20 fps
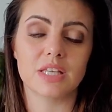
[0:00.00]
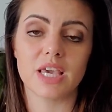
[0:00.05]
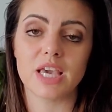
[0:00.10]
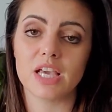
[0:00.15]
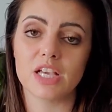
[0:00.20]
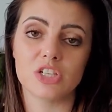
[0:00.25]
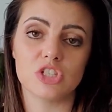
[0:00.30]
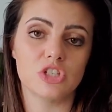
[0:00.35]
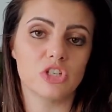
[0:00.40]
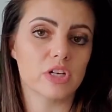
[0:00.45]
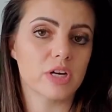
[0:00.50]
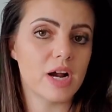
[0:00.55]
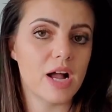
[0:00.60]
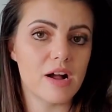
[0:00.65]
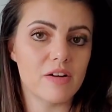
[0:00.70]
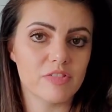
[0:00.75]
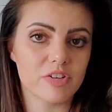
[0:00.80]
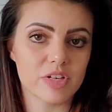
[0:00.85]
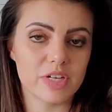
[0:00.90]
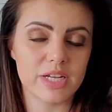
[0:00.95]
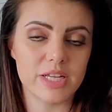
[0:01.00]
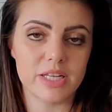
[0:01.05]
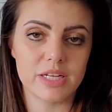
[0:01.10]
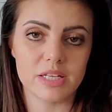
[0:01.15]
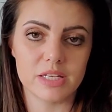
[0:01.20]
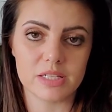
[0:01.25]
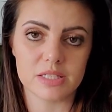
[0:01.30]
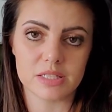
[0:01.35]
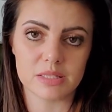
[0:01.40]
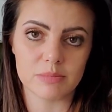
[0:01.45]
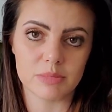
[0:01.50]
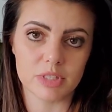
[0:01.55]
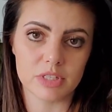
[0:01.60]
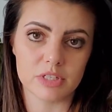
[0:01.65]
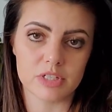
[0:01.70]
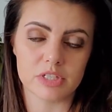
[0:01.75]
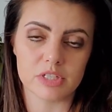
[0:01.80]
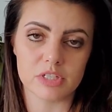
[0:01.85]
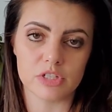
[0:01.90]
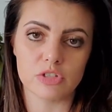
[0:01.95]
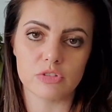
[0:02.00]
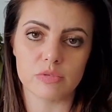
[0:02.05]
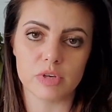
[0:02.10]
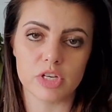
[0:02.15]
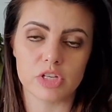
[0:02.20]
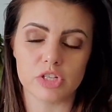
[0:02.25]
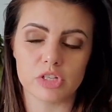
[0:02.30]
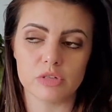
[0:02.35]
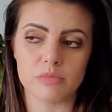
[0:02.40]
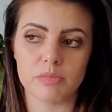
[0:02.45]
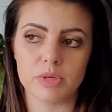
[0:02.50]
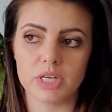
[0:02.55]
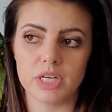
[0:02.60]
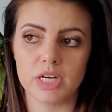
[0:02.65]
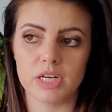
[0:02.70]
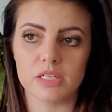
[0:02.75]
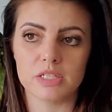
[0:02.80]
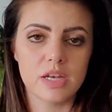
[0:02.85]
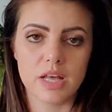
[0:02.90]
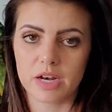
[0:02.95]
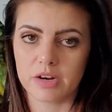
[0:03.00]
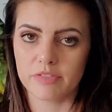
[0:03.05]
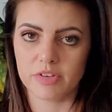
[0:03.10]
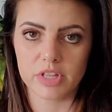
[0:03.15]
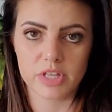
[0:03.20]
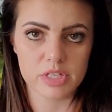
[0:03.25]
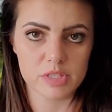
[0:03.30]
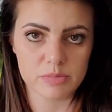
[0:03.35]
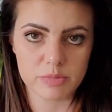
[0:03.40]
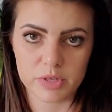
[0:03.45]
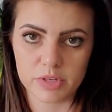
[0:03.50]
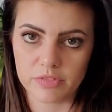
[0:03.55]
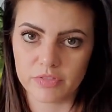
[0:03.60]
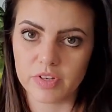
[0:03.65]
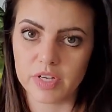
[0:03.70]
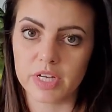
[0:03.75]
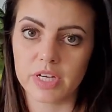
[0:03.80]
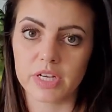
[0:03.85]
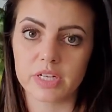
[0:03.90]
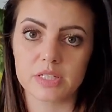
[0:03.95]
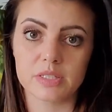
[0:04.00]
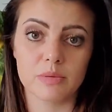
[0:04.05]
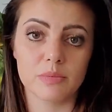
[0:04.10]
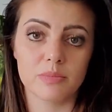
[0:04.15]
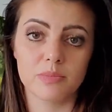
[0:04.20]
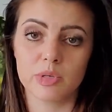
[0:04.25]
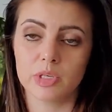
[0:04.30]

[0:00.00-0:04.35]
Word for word: case you're ever in a similar situation because not everything is perfect,